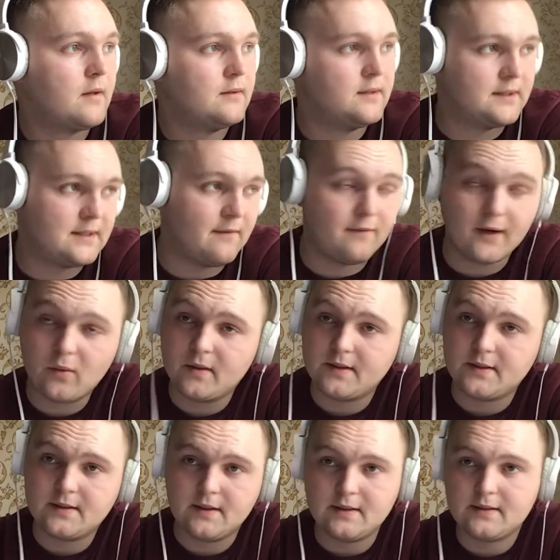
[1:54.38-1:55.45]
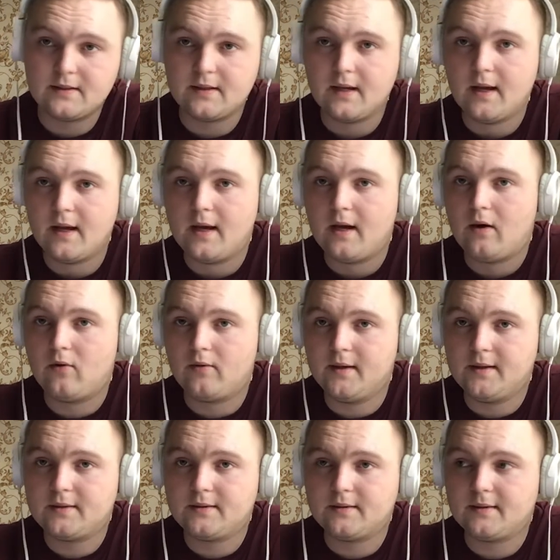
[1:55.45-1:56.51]
say, frequencies, or
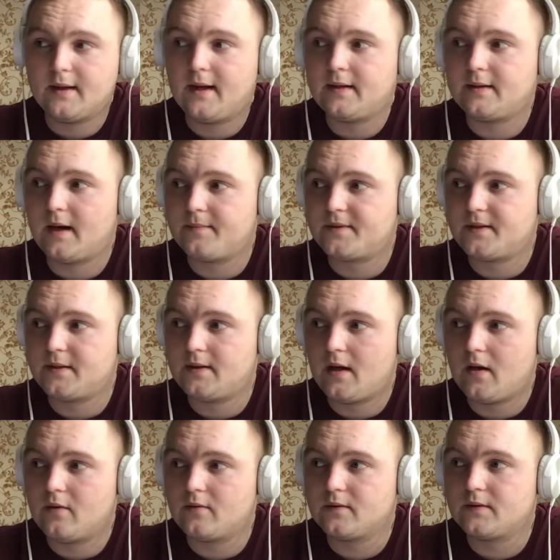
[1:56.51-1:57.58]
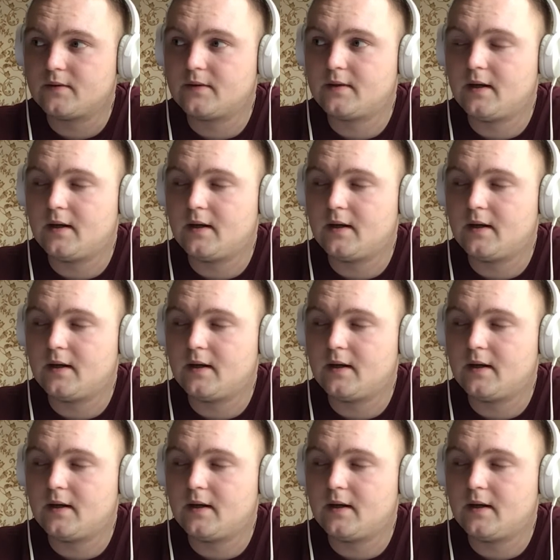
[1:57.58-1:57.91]
internet ups and downs.